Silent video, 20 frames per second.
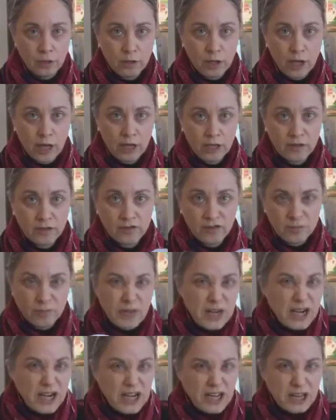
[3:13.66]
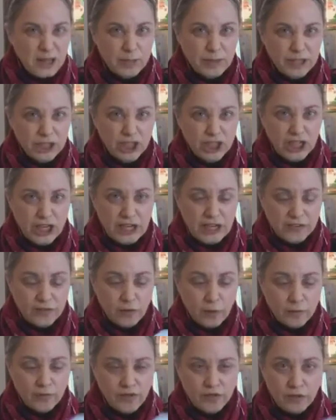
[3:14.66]
Okay, because it's been a little bit chilly,
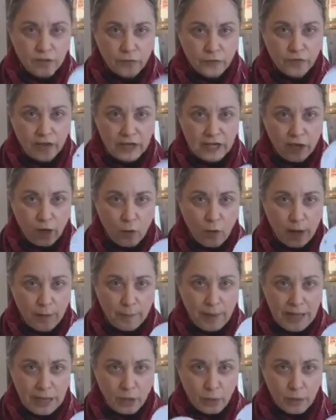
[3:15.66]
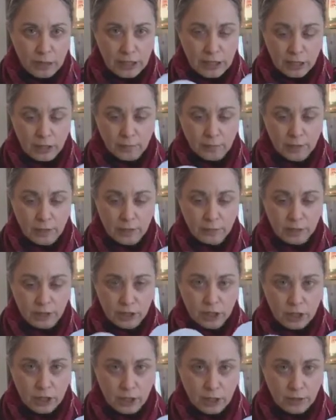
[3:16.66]
so I'm still feeling quite penguin-y at the
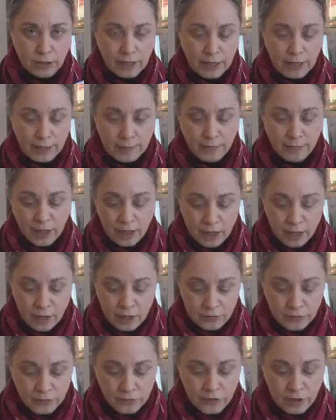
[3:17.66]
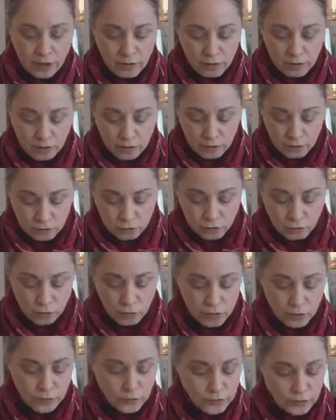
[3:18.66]
moment. Okay, so draw
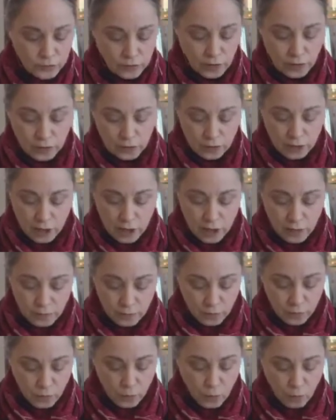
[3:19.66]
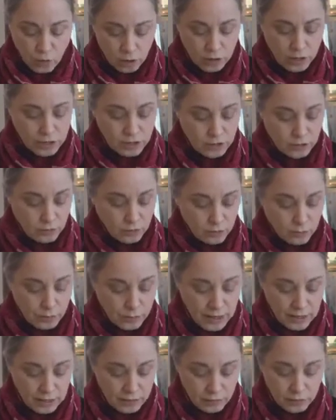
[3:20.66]
your snow globe on one and your
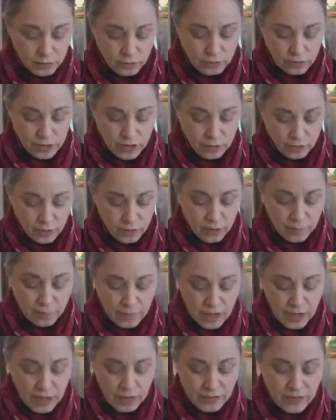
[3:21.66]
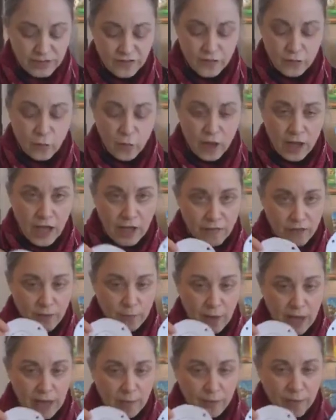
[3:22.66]
penguin on the other. And this is why
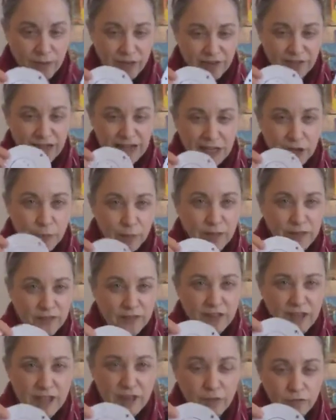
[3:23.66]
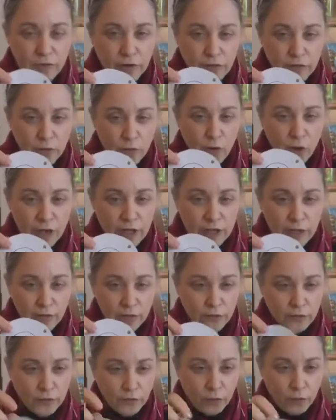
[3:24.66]
having paper that's a little bit see-through is quite
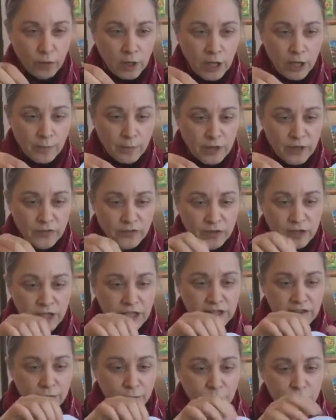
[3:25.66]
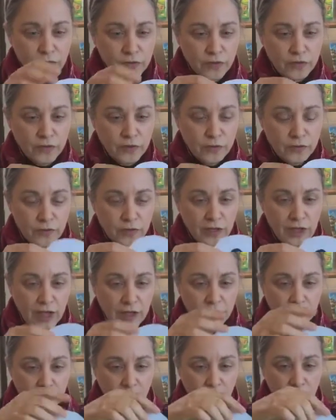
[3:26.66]
useful, because you need to put the two
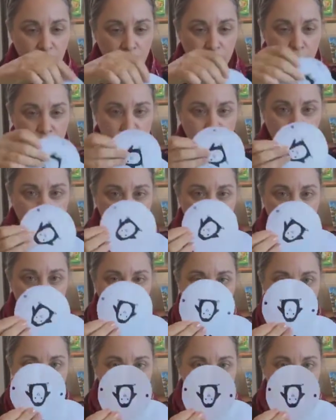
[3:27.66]
together, but you need to